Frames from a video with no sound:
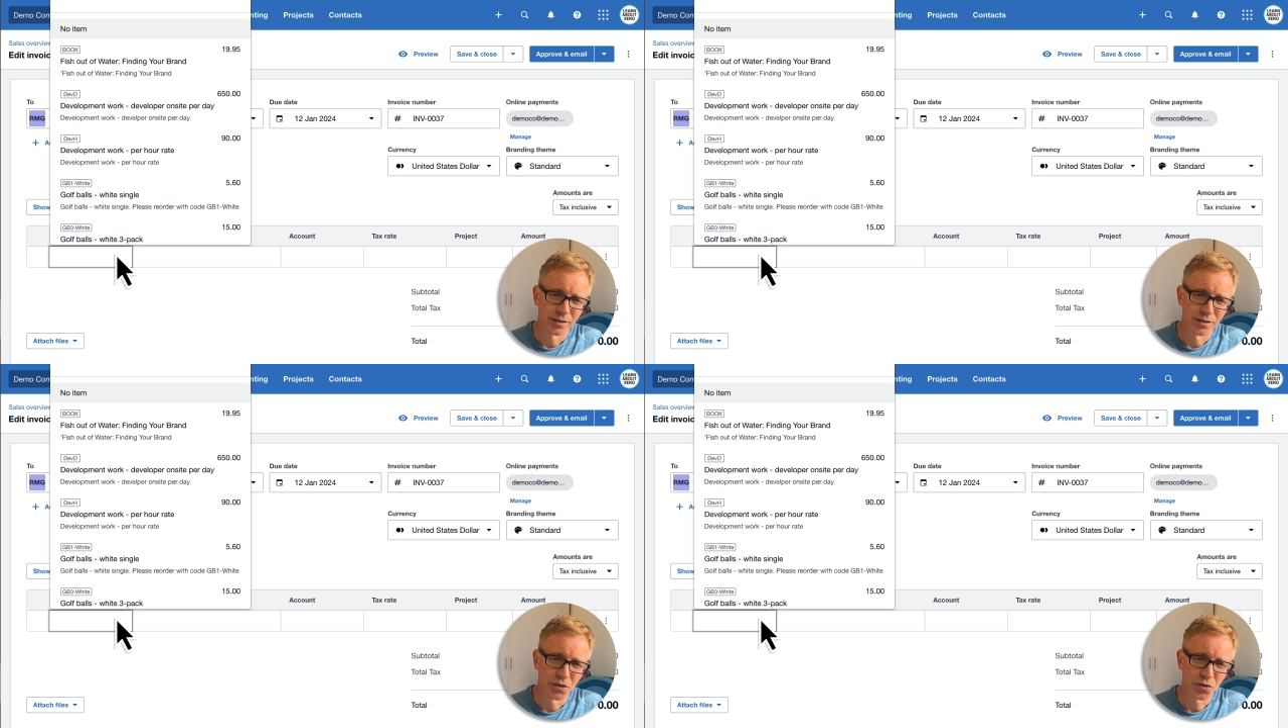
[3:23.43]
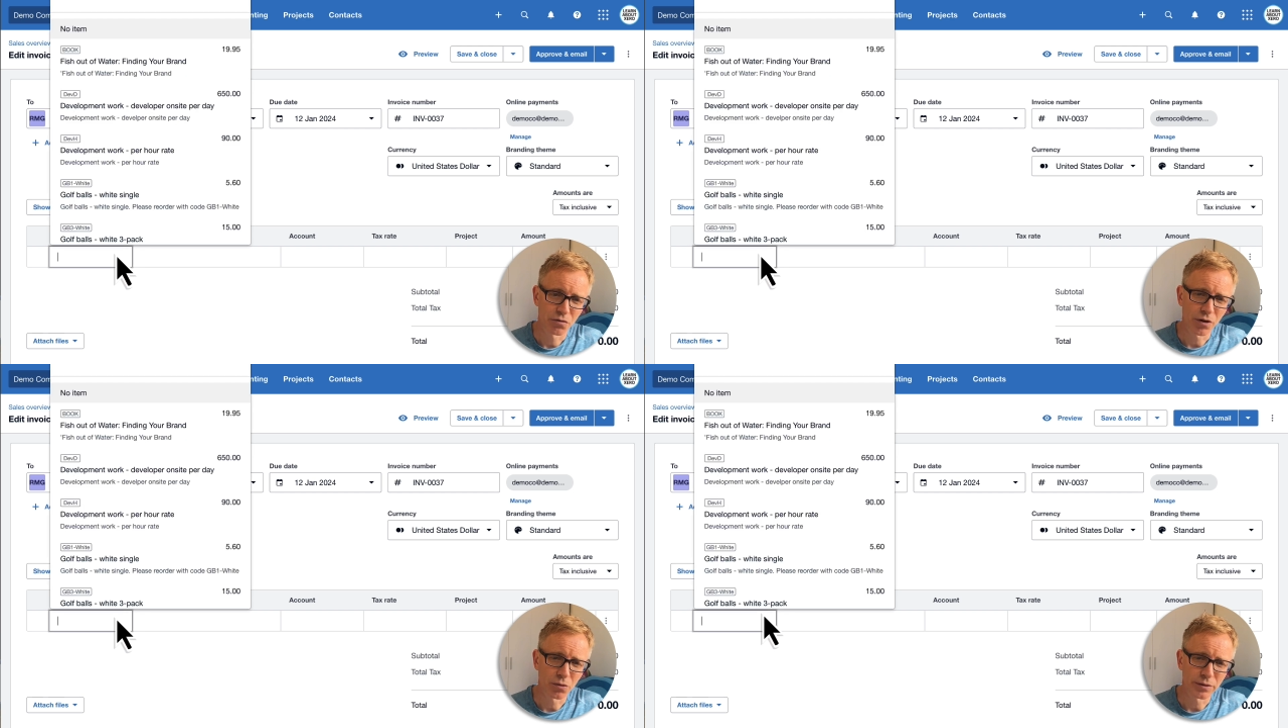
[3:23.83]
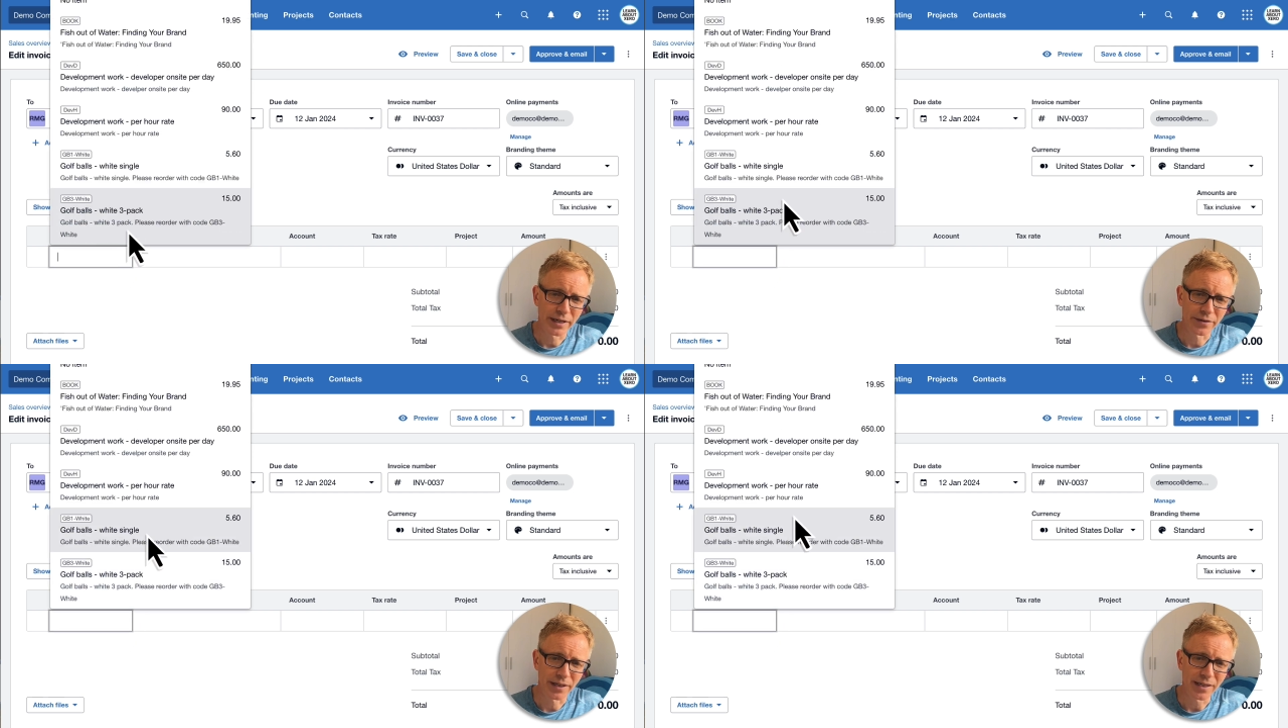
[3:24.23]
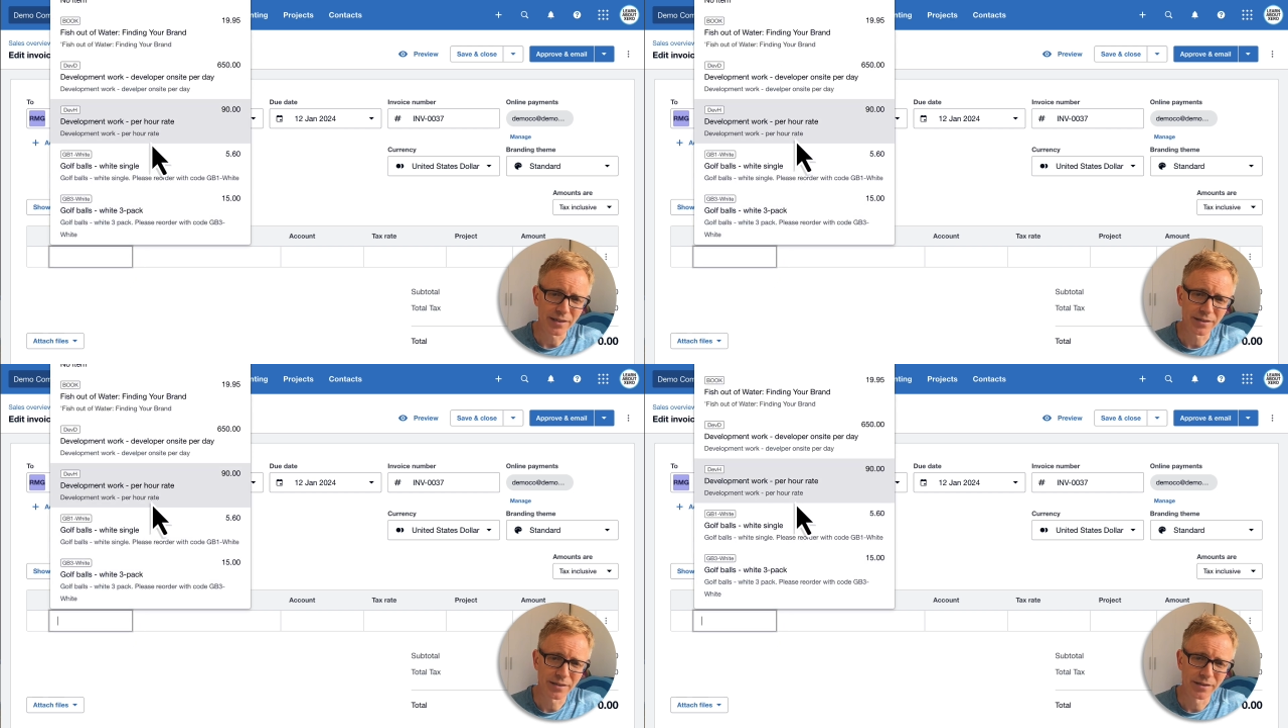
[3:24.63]
Scroll down the
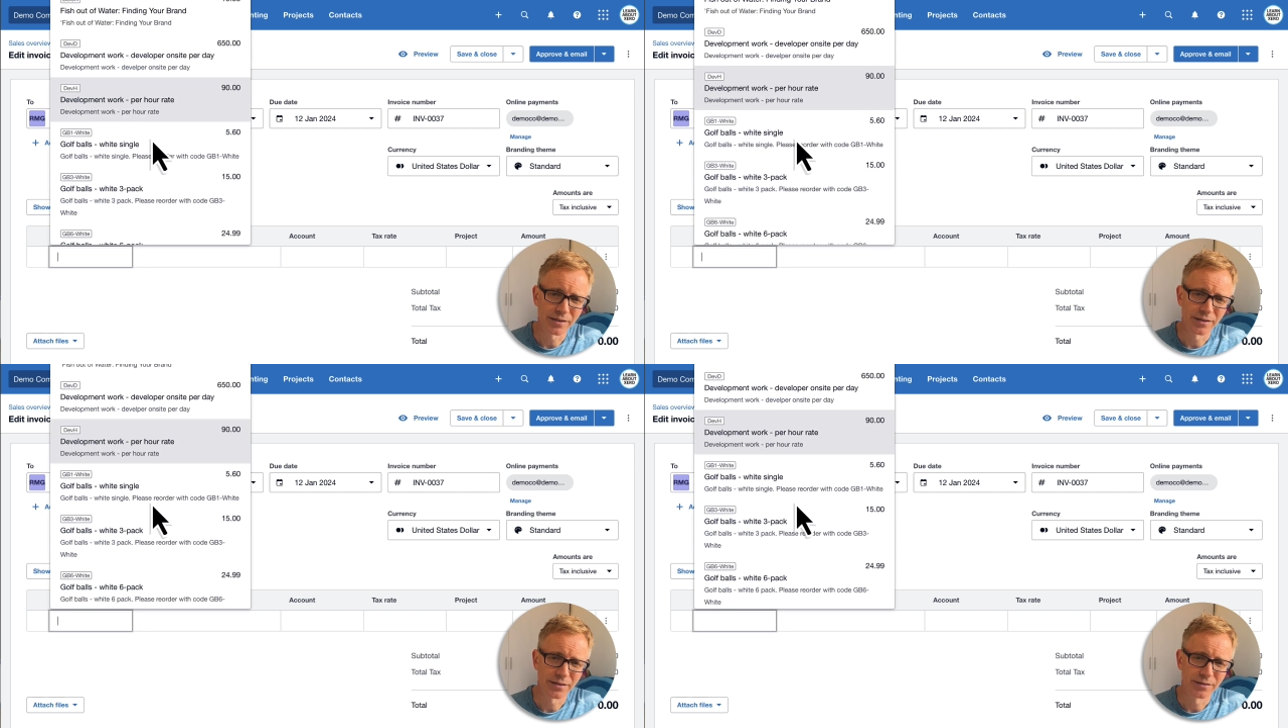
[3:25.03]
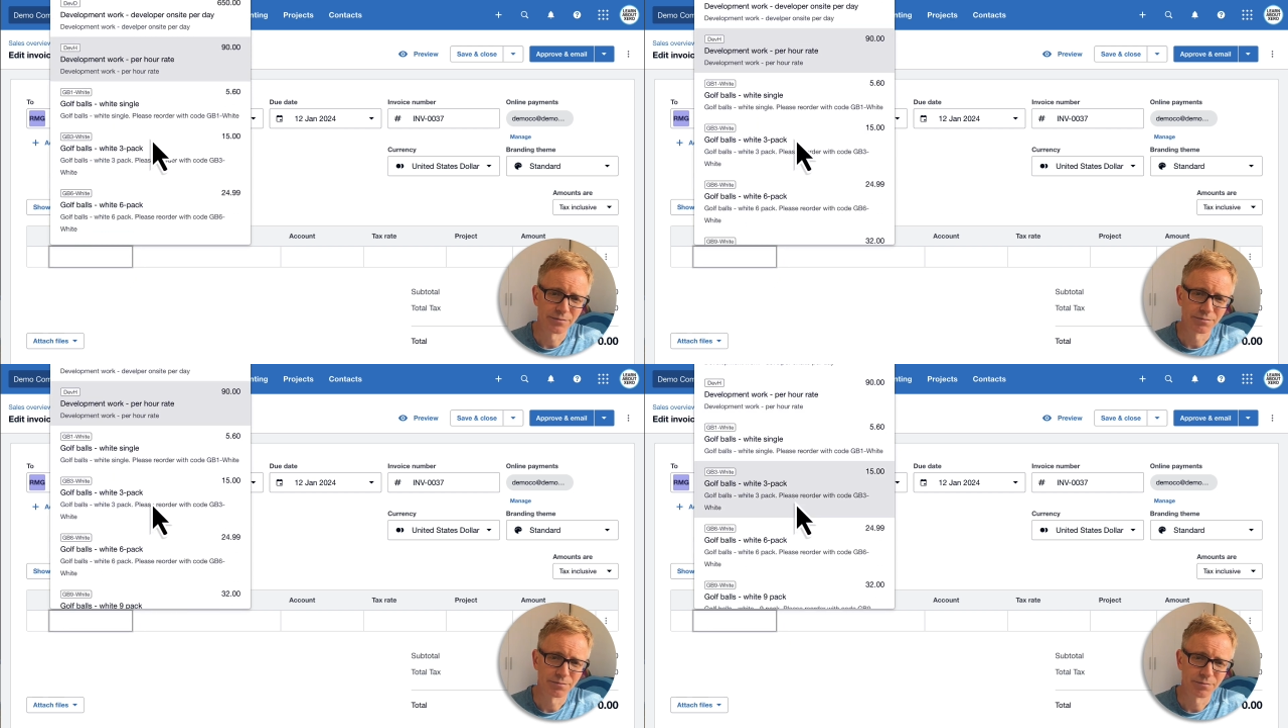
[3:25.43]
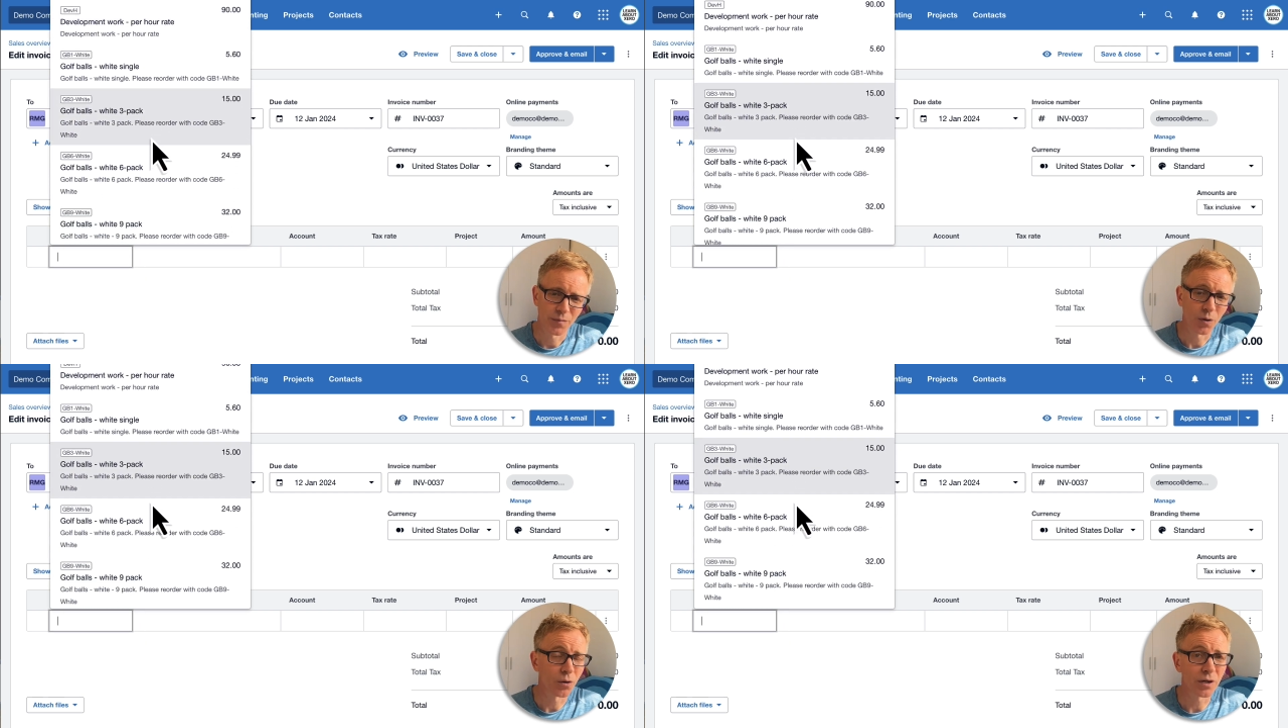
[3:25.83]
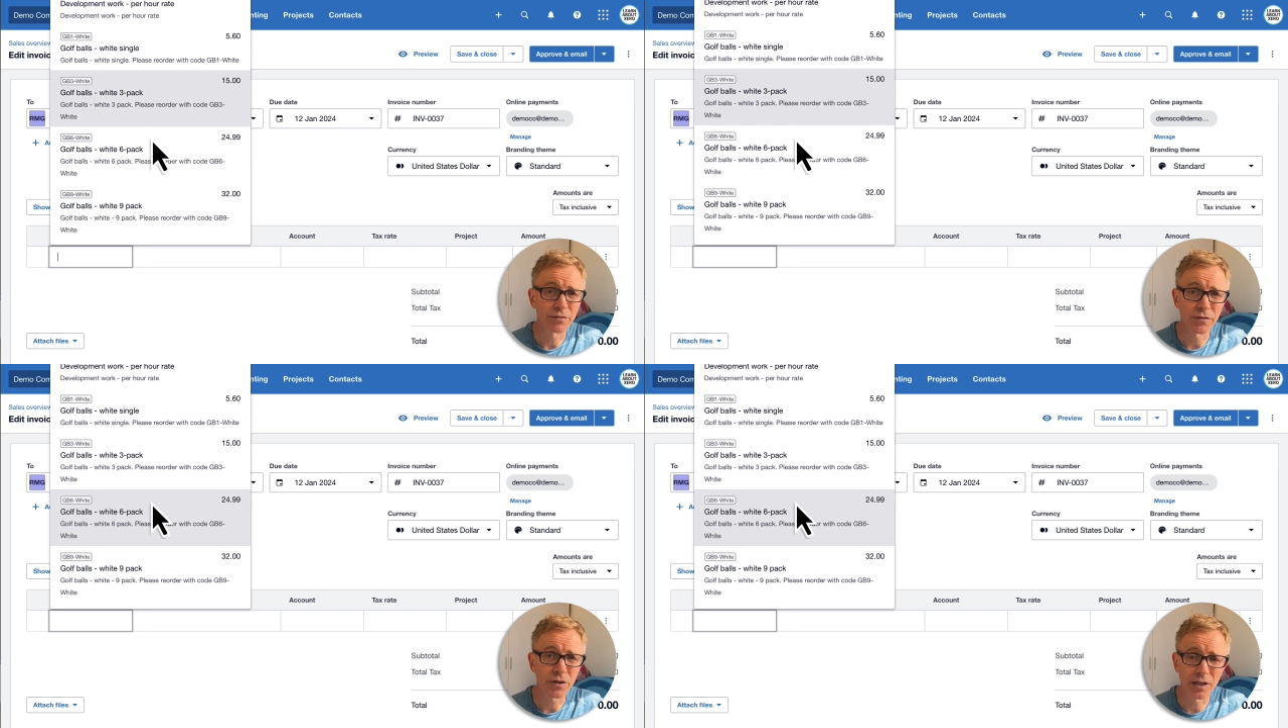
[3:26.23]
list or if
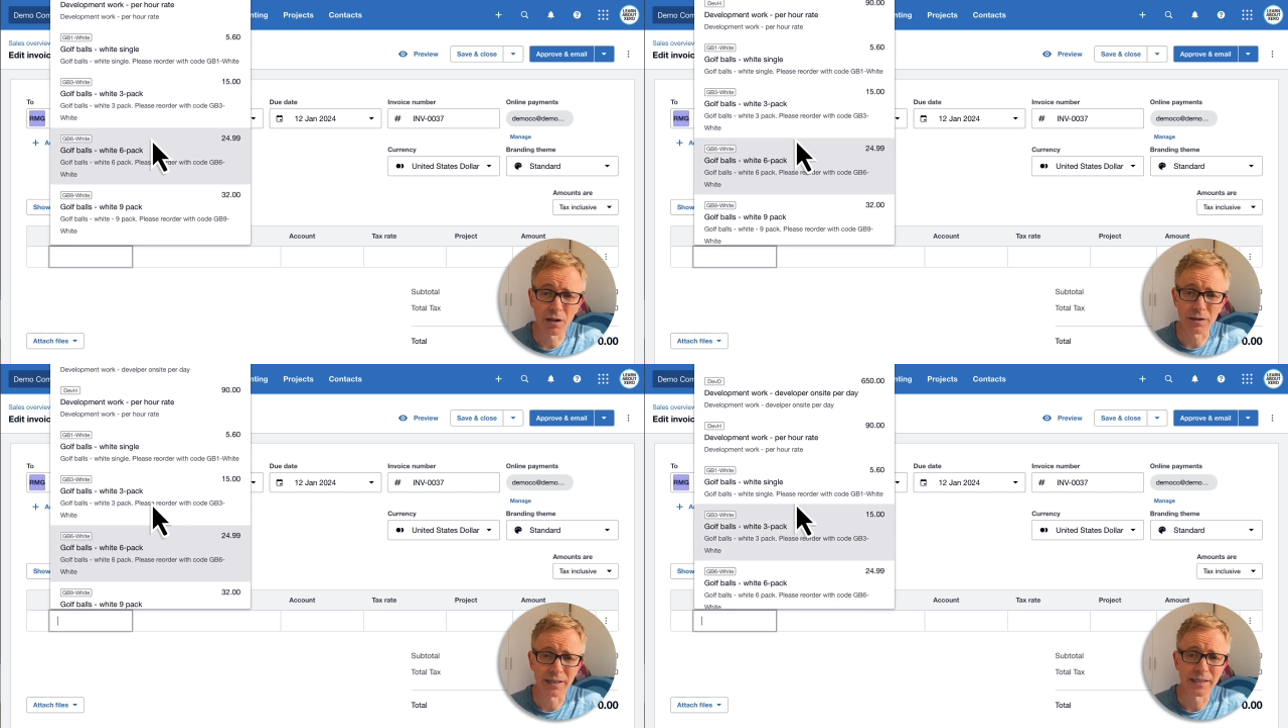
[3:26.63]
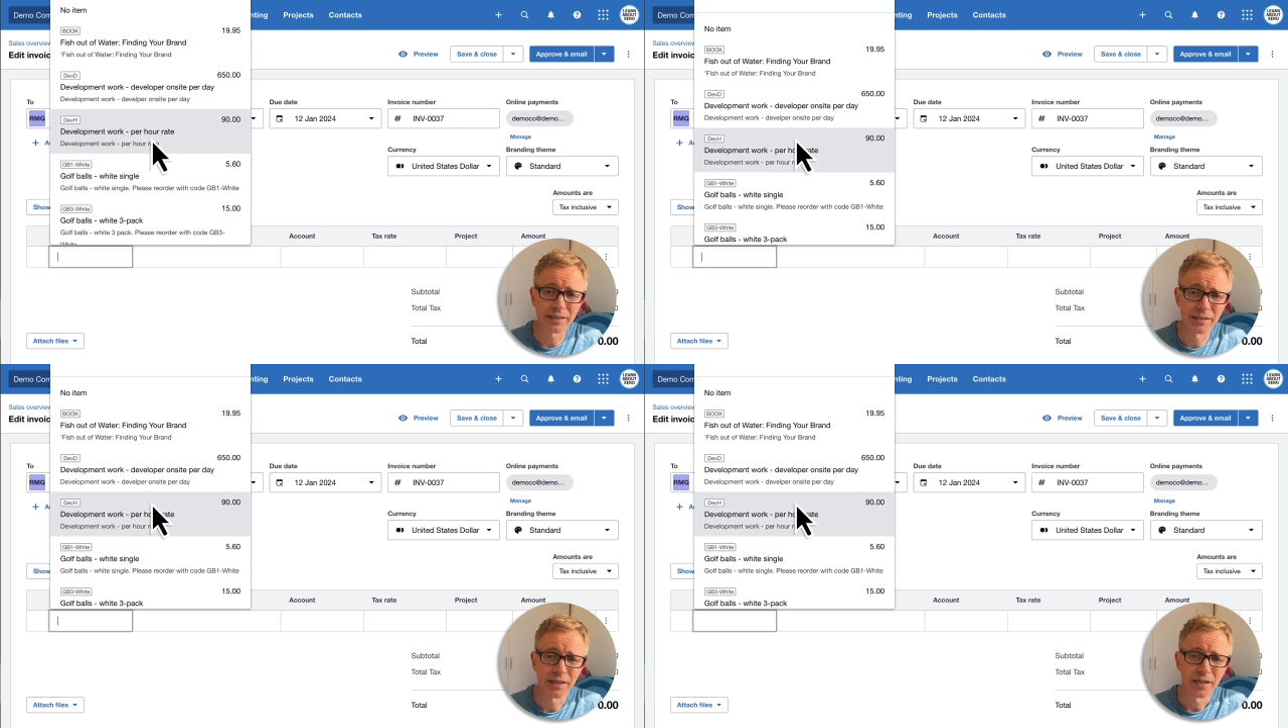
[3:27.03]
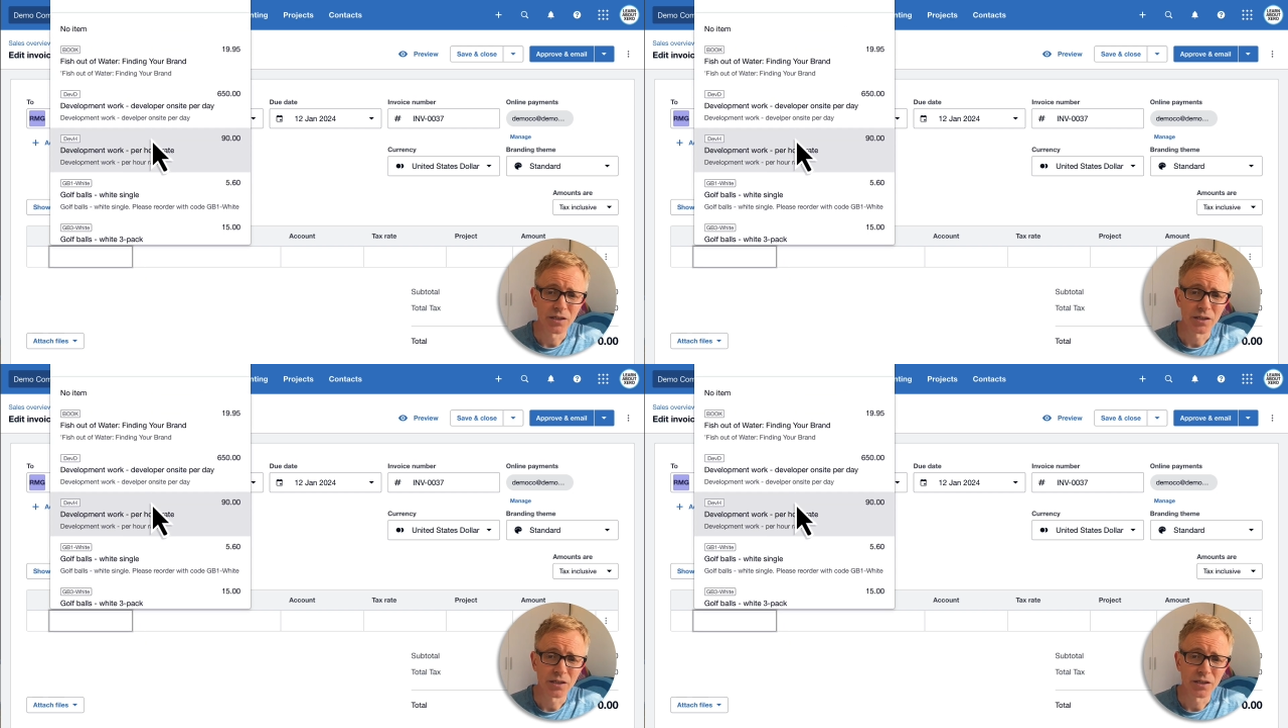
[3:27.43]
you've got a long list,